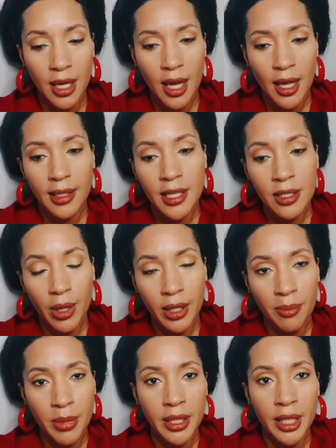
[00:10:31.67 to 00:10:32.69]
Then it's
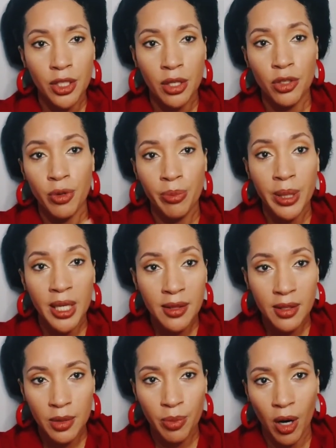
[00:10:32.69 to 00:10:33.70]
recommended that you repeat
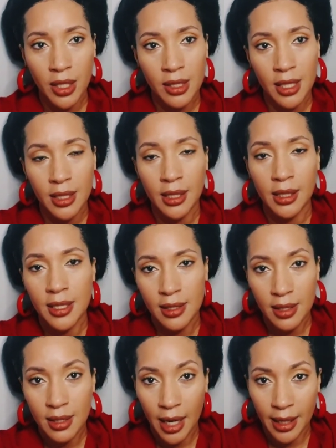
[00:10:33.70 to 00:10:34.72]
this process at least a
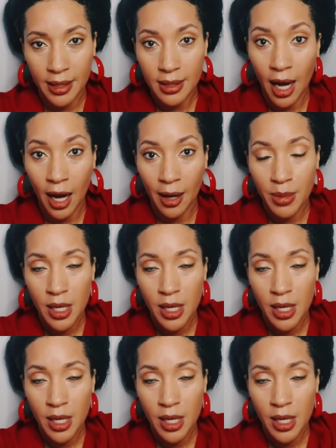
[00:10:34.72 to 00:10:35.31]
second time.